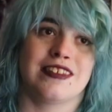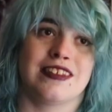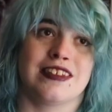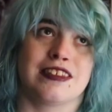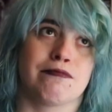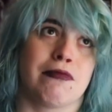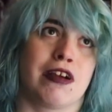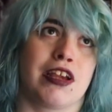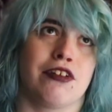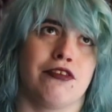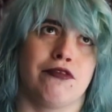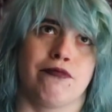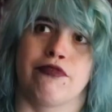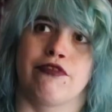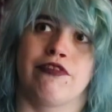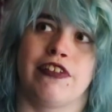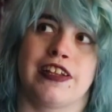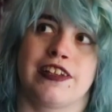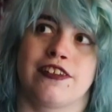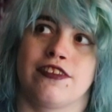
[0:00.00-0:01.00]
This is my
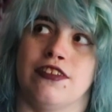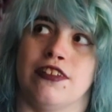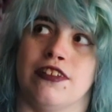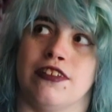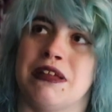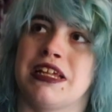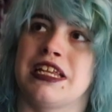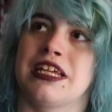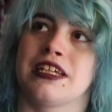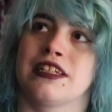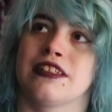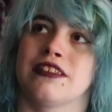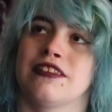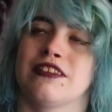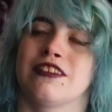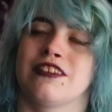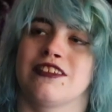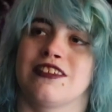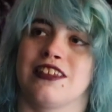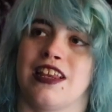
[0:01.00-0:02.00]
unprofessional
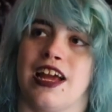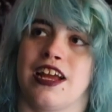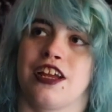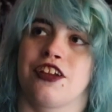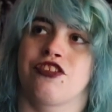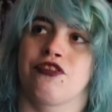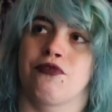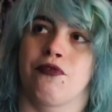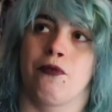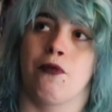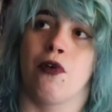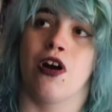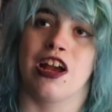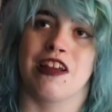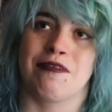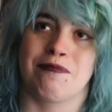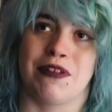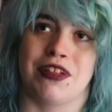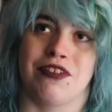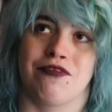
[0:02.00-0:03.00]
opinions slash what
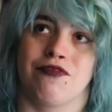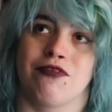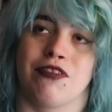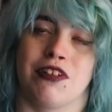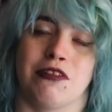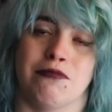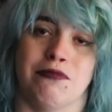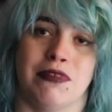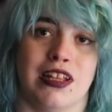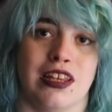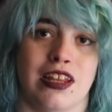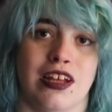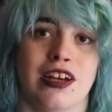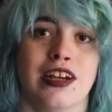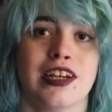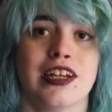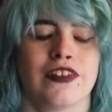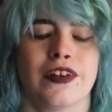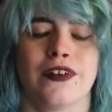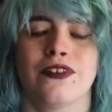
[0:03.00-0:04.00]
I've been through in my
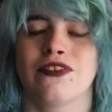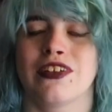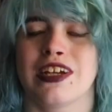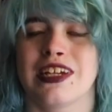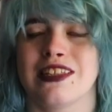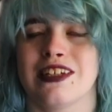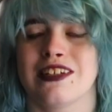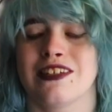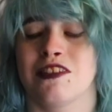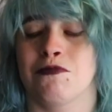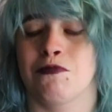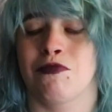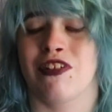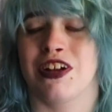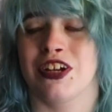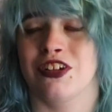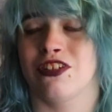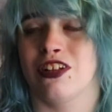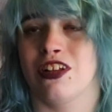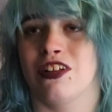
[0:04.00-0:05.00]
life. Don't take this as
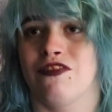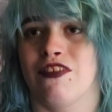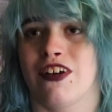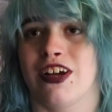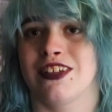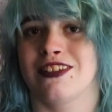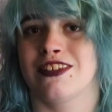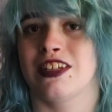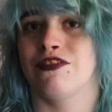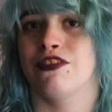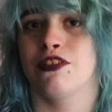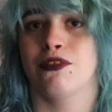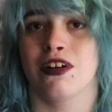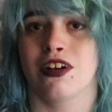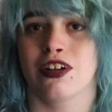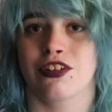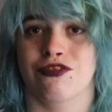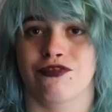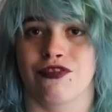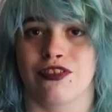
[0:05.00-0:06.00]
professional advice. And if you
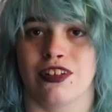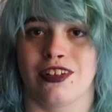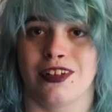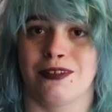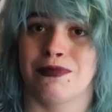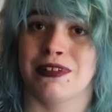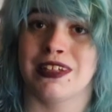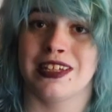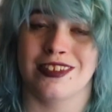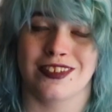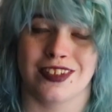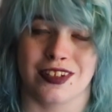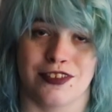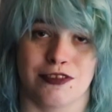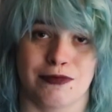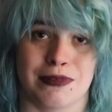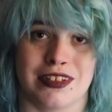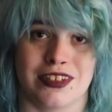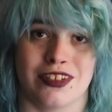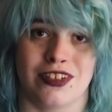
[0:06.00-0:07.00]
are struggling, please go
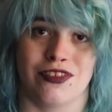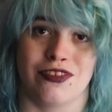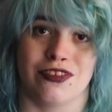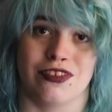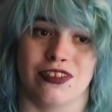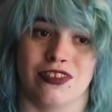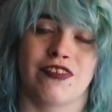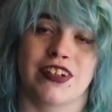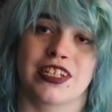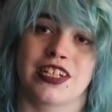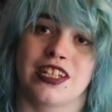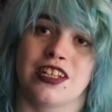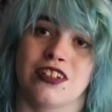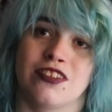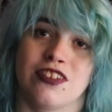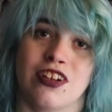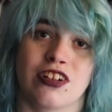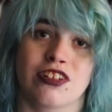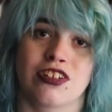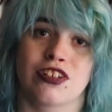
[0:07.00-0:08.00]
speak to your regular
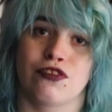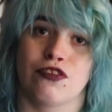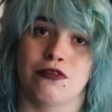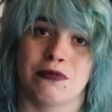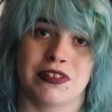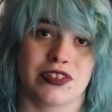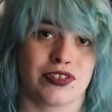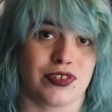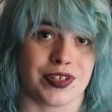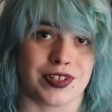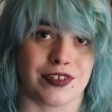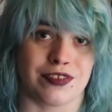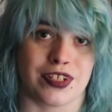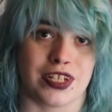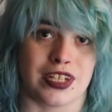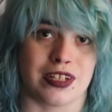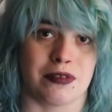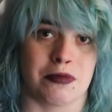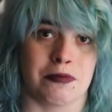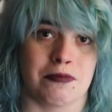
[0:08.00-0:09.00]
doctor or mental health
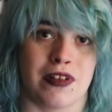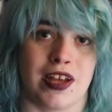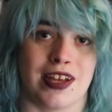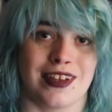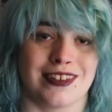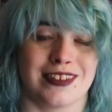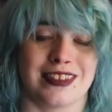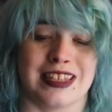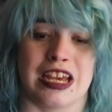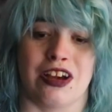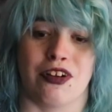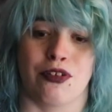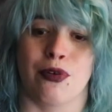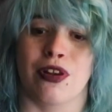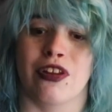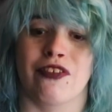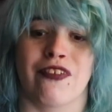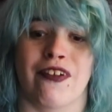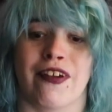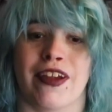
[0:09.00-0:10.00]
team as they are
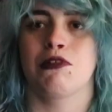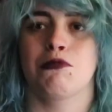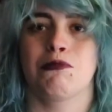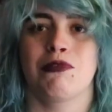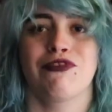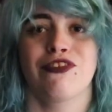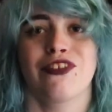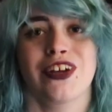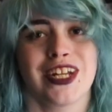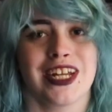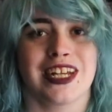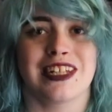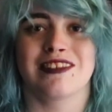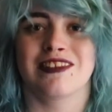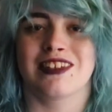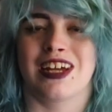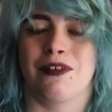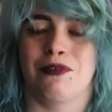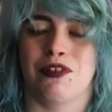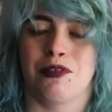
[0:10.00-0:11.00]
qualified. But before I get into
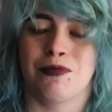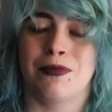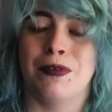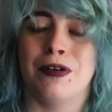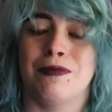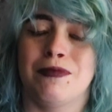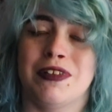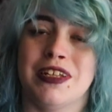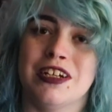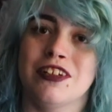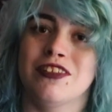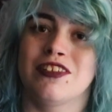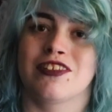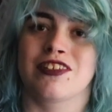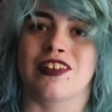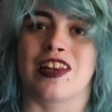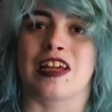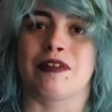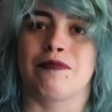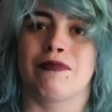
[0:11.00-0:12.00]
that, I want to put a little
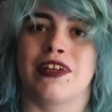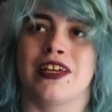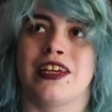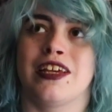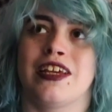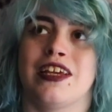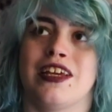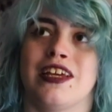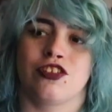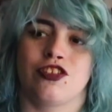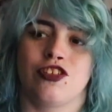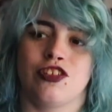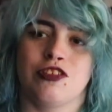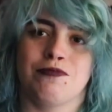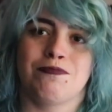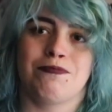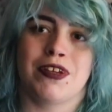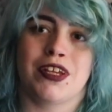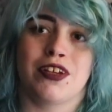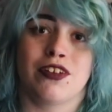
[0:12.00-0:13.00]
disclaimer here.
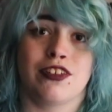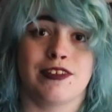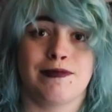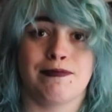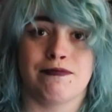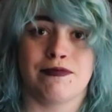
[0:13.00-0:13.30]
Just because